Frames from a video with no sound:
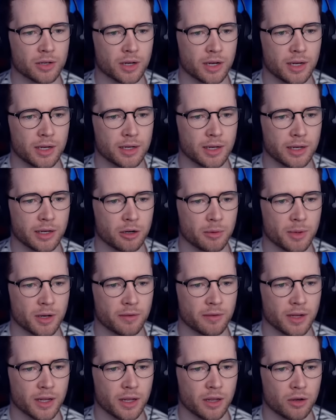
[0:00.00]
I need a little bit
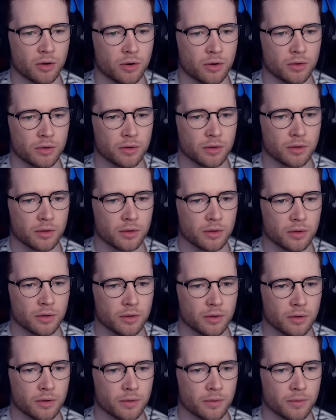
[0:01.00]
of a heal.
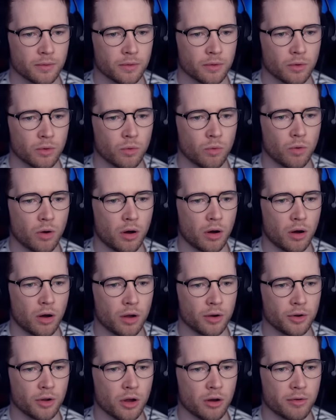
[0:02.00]

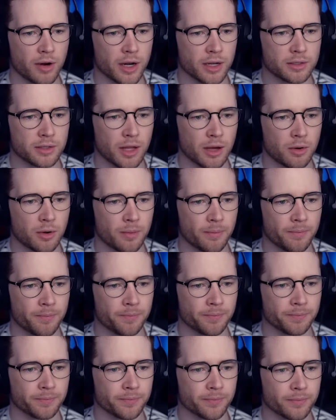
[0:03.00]
Whoa, no, I ran into that
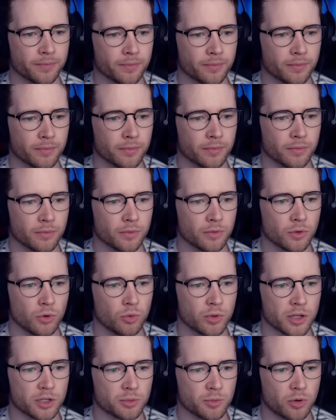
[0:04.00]
one.
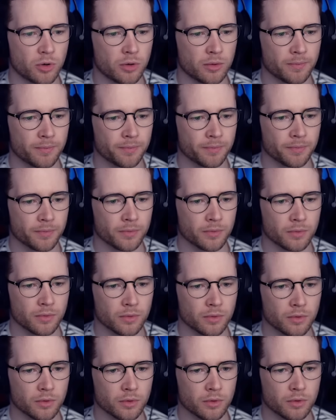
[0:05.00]
Ooh, there's more.
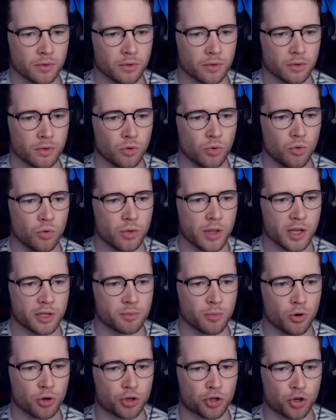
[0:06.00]
Ooh, there's
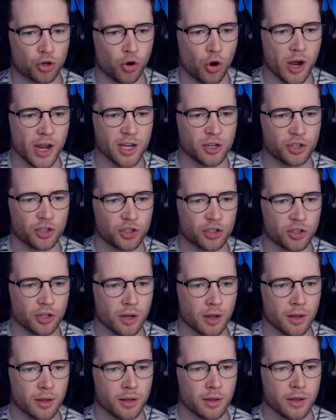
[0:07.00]
more choice.
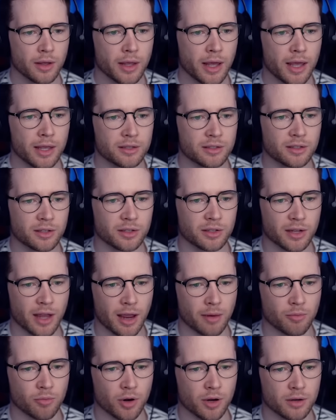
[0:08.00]
It's the
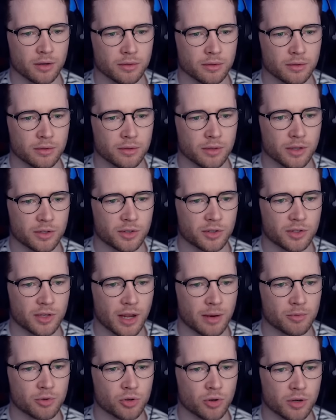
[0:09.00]
same, right? That's the
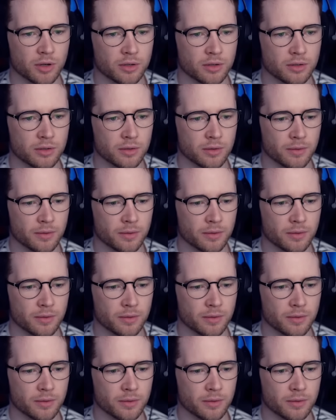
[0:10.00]
same choice.